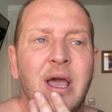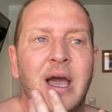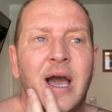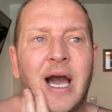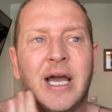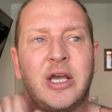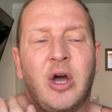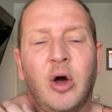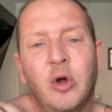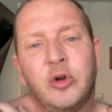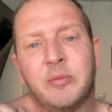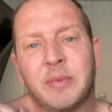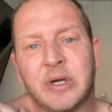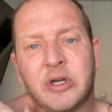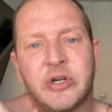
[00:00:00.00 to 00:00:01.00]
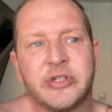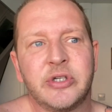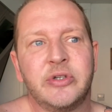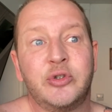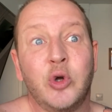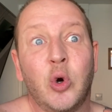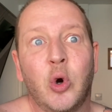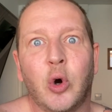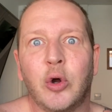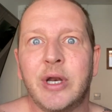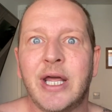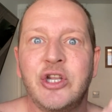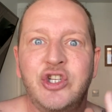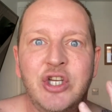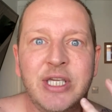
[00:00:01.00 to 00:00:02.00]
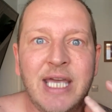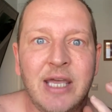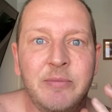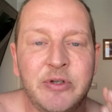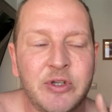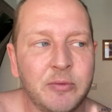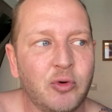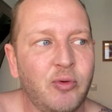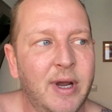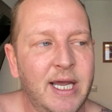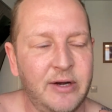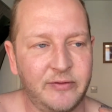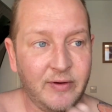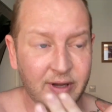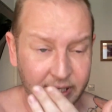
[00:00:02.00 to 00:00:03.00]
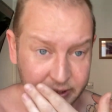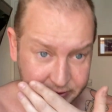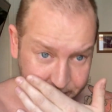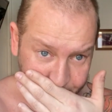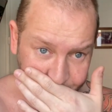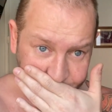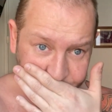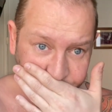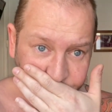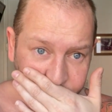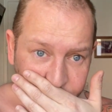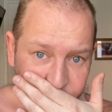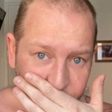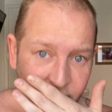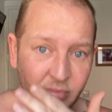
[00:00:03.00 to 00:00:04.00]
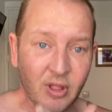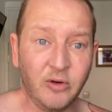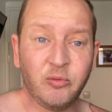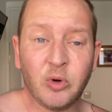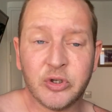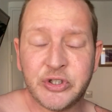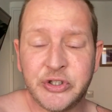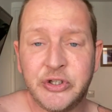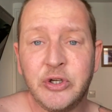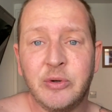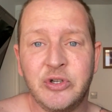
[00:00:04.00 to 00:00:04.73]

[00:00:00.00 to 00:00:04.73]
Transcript: I called up my cousin Dawn, and she gave me some great advice of what to do.